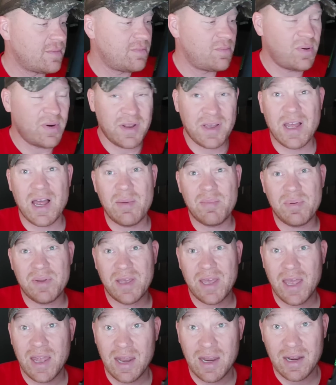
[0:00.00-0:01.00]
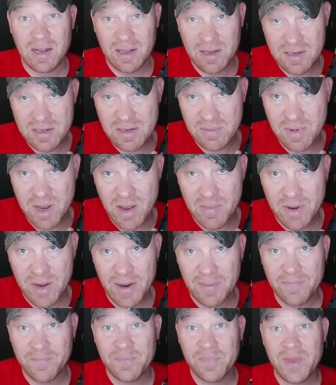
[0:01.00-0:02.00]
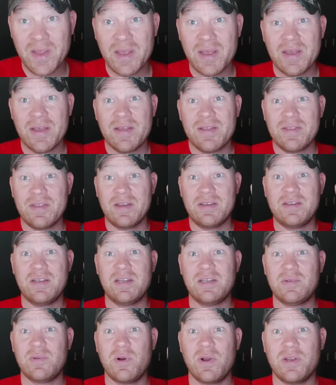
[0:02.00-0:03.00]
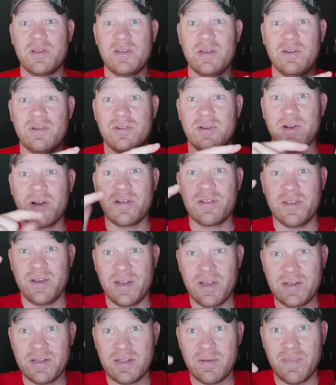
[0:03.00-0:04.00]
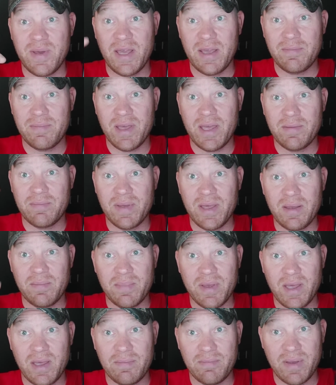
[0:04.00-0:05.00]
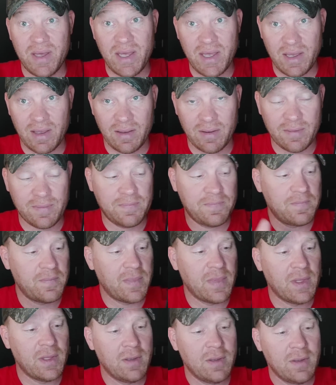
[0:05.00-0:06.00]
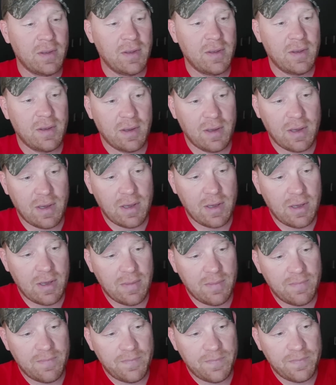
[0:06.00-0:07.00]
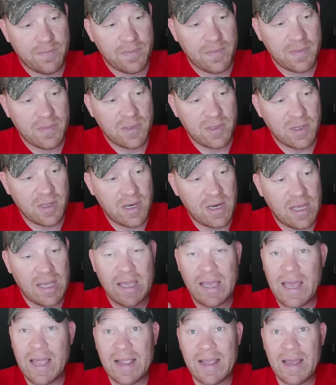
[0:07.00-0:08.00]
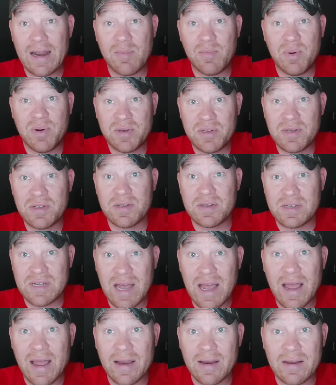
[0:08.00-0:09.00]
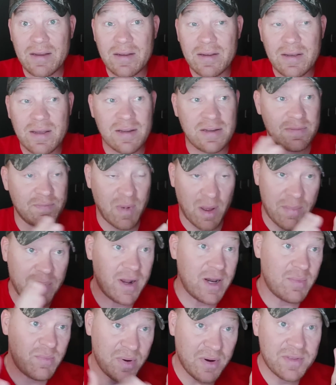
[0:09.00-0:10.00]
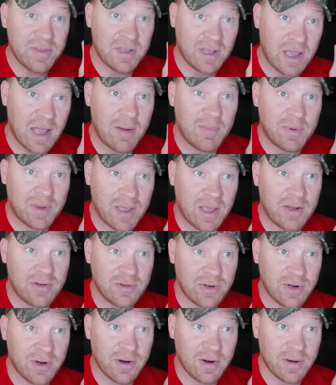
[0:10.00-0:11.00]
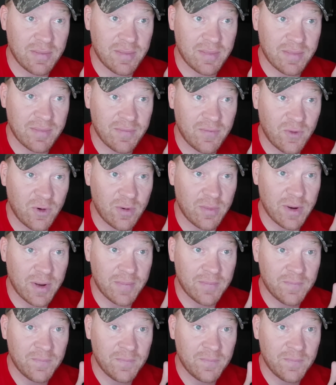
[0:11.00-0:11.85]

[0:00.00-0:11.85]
Pretty complicated, at least in my mind. The 1022 trigger that does the bing, bing, bing, bing, bing. So then it got kind of put to the side because my buddy put the complicated trigger in for me.